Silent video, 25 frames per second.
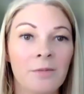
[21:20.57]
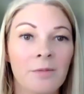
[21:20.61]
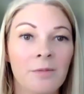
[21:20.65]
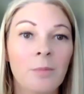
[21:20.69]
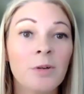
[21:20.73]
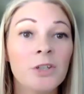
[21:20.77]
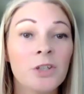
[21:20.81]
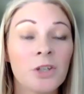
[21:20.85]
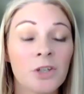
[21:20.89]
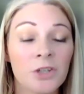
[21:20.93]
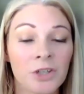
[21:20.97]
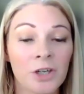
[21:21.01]
I
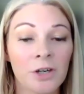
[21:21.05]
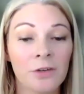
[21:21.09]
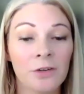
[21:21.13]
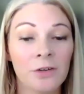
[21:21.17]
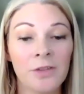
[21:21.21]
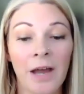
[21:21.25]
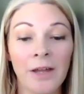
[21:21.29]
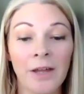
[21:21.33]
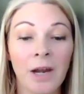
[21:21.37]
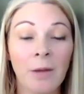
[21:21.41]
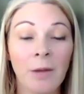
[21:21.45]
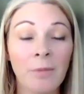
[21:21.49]
appreciate you sharing
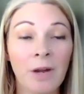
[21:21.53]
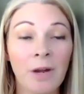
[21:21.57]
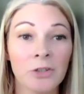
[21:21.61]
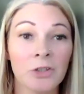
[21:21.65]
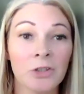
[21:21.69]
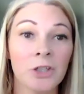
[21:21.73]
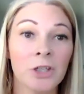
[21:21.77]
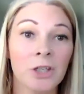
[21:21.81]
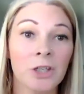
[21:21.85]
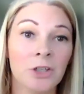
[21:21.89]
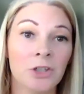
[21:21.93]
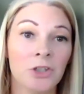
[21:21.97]
that. And I'm
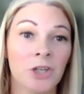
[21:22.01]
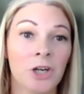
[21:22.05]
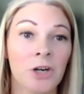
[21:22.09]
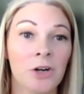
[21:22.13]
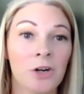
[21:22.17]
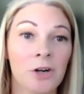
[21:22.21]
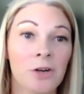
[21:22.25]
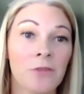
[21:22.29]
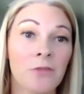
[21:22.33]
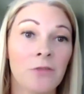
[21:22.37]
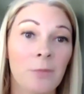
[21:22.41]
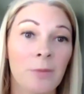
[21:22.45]
actually going to share
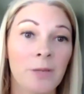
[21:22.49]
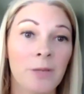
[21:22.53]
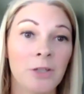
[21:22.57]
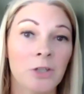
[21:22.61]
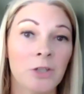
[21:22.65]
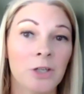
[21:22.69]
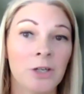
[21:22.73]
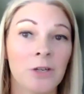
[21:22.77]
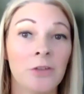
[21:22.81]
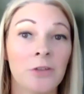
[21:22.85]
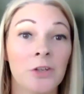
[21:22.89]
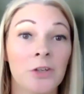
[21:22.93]
your
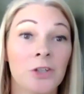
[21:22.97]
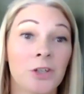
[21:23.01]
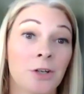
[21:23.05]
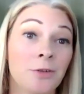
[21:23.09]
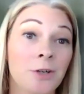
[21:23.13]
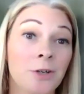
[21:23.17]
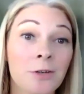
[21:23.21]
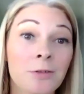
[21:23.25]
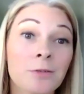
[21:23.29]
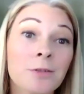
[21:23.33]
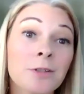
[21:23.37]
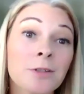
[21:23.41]
information in the show
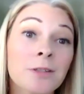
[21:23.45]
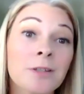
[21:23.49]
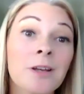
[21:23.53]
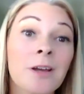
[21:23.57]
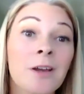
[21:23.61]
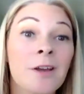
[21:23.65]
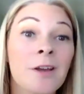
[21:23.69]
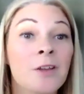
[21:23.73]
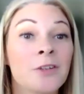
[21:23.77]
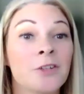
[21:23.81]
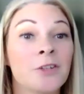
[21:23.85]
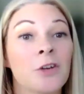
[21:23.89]
notes.
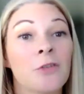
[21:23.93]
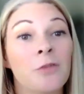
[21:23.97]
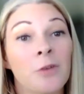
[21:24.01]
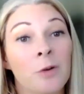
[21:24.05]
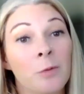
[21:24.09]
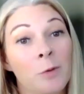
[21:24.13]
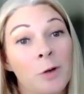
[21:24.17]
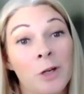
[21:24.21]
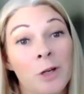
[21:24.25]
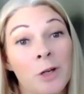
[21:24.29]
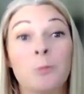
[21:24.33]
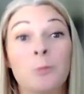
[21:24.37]
So if
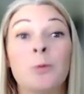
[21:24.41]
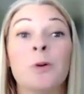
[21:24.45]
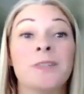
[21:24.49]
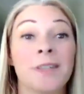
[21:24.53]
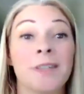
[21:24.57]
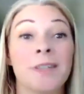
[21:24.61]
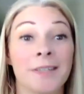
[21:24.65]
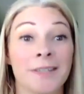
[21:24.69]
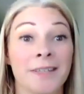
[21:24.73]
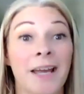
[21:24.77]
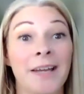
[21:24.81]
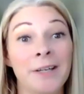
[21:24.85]
anyone wants to
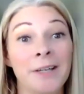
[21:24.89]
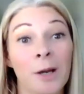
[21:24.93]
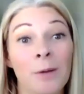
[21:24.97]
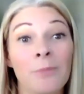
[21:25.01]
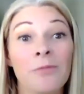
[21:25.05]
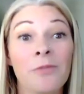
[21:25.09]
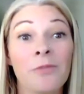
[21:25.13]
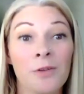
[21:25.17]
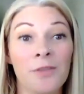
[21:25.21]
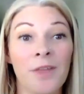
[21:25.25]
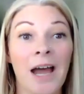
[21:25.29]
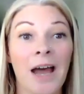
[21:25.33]
sign up
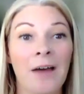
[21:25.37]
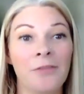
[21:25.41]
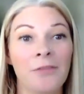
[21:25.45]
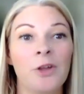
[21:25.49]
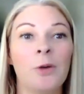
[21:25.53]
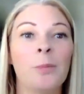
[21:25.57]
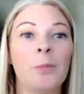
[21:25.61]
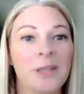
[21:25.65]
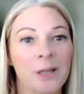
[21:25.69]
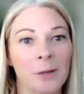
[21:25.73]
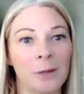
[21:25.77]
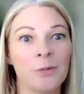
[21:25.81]
for that,
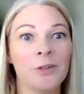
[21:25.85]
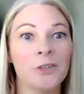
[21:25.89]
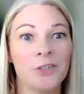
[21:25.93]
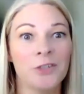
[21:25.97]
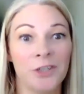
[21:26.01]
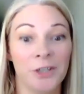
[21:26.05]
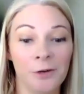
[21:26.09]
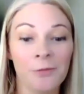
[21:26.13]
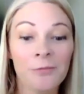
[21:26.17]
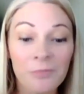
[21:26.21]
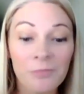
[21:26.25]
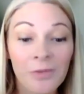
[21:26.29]
they'll be able
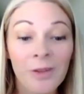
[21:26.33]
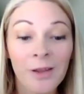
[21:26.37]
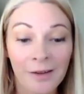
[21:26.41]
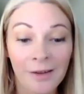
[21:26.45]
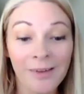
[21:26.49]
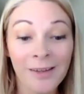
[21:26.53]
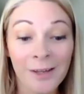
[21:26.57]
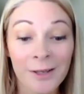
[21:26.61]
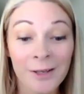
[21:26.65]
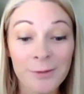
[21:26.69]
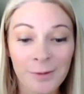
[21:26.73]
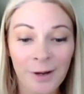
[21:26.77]
to
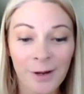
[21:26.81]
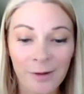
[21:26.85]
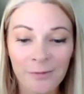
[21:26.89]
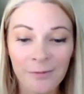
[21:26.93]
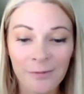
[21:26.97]
as well.